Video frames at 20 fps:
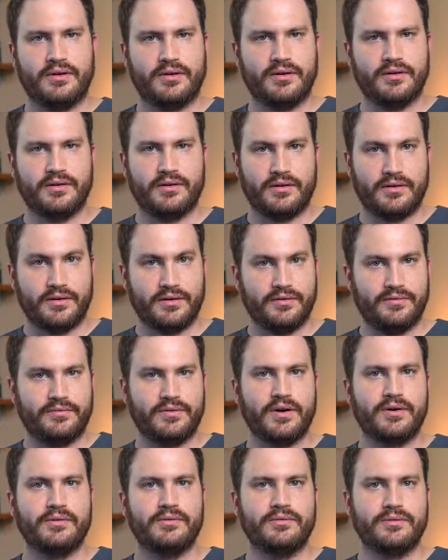on a
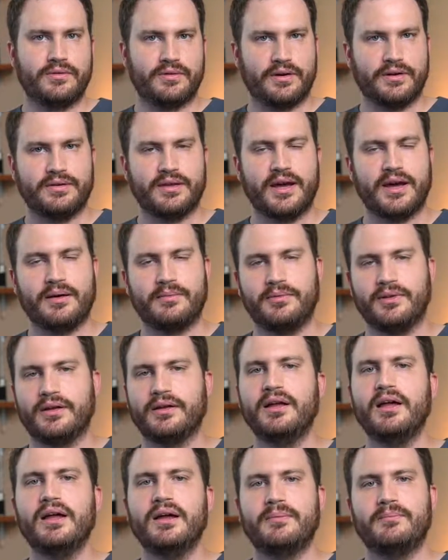phone or a tablet,